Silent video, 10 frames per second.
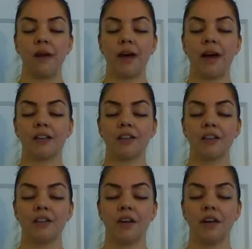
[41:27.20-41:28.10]
Coming back
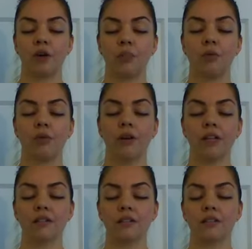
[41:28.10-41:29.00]
to your anchor
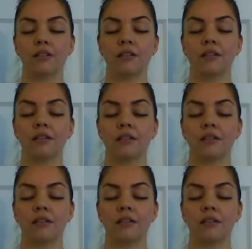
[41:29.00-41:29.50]
point.